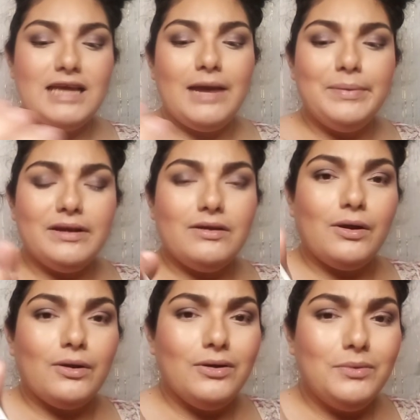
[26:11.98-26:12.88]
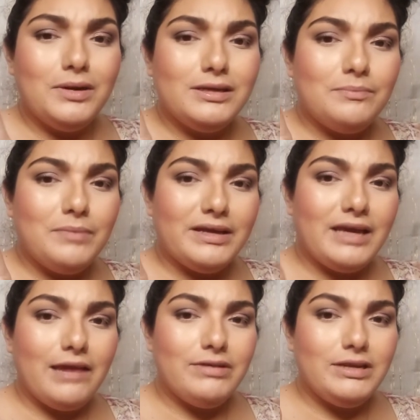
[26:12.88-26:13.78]
Epic Curl one by
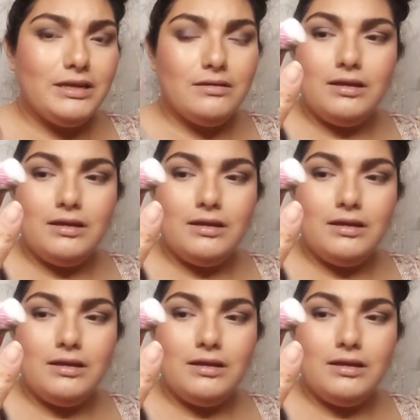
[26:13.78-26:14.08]
KVD